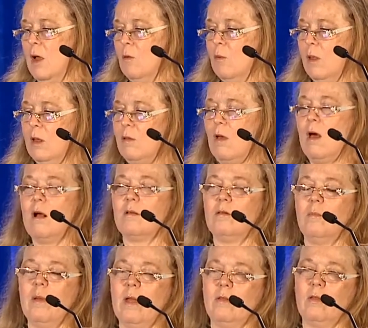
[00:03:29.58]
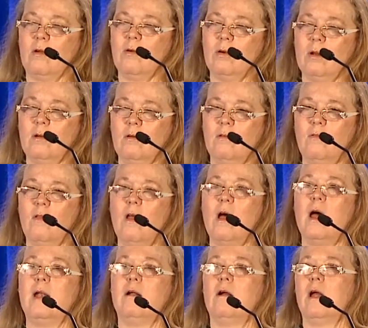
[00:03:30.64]
really talks about the critical
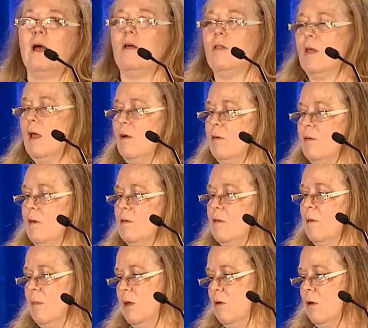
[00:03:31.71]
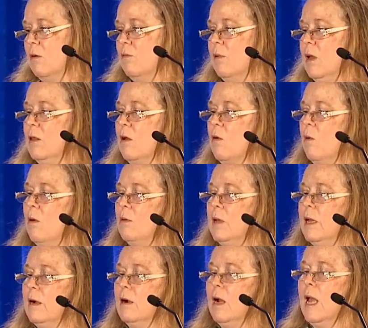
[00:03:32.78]
flaw in our healthcare system, and you can read the quote
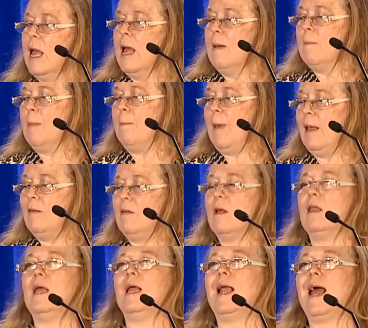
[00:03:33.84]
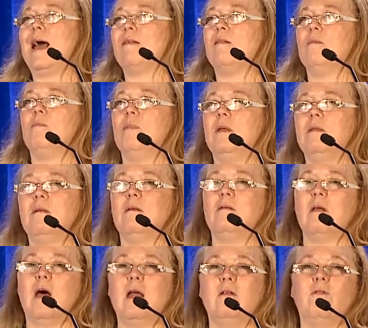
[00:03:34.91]
here. But basically, it hasn't been
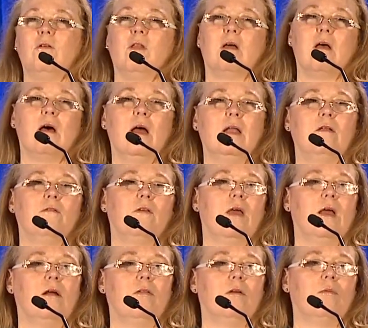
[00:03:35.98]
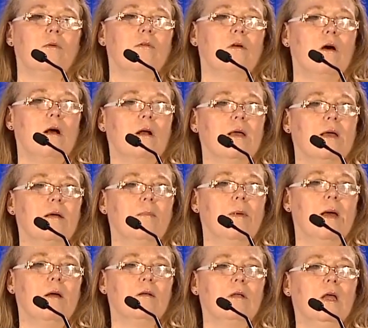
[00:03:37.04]
designed for the kind of care that we're talking
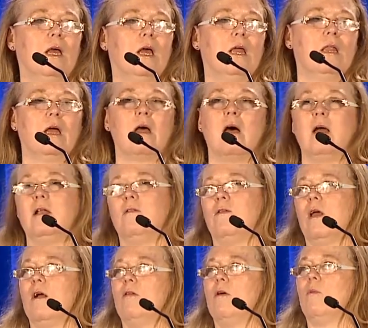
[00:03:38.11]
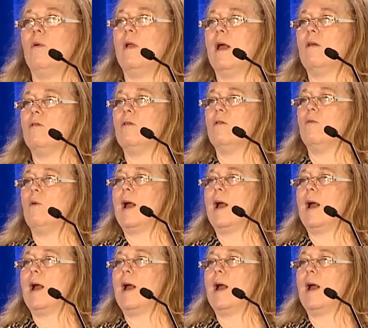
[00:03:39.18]
about, the kind of care that we're now sort of